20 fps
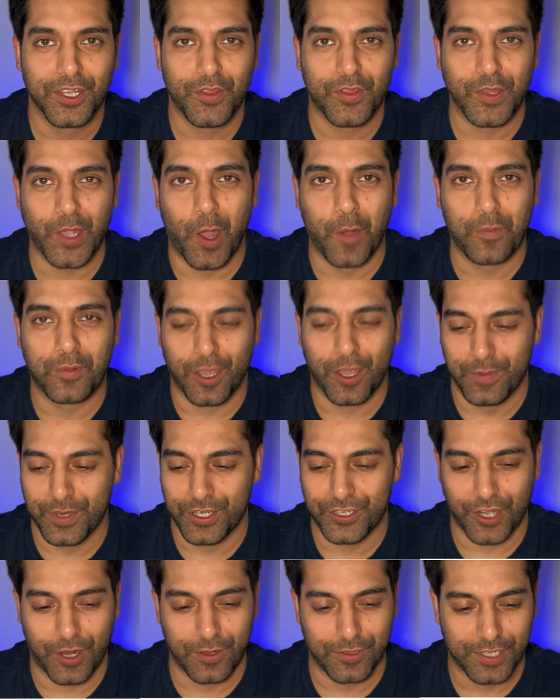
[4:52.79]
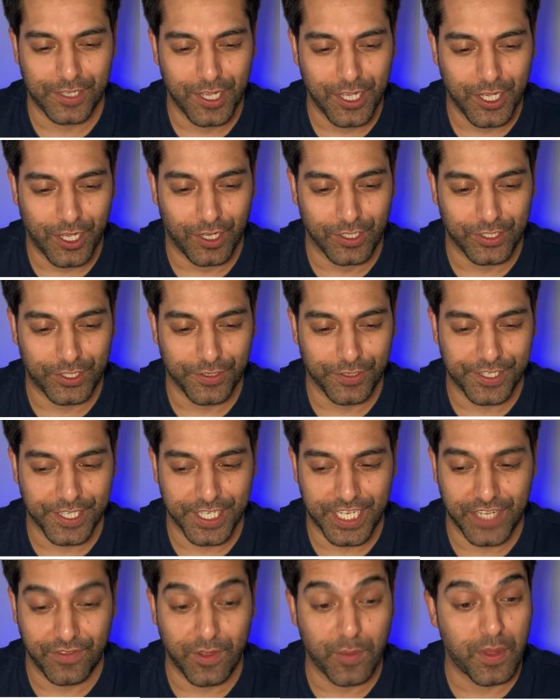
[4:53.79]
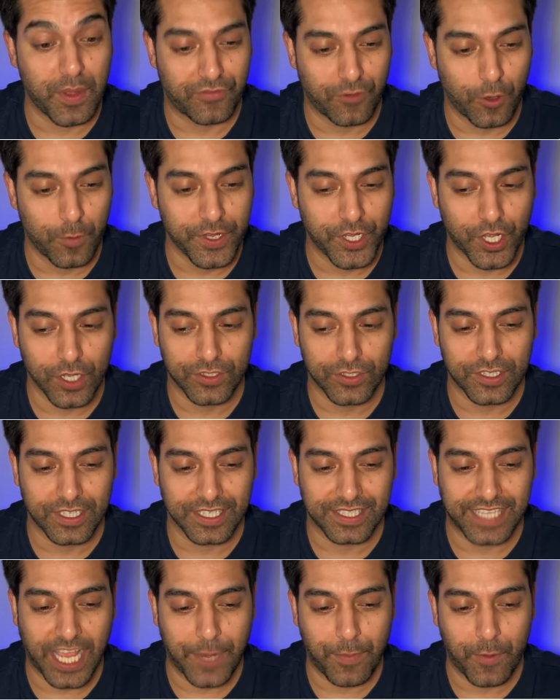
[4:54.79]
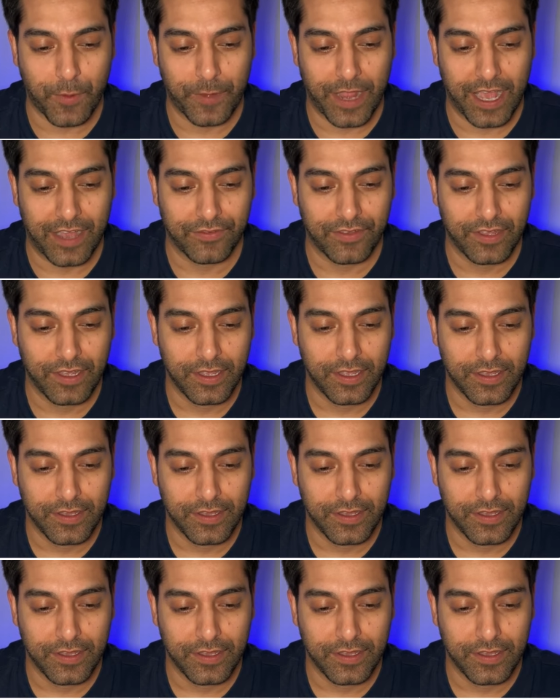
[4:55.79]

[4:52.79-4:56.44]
the upcoming shows on 2CTV before we go to the statement we have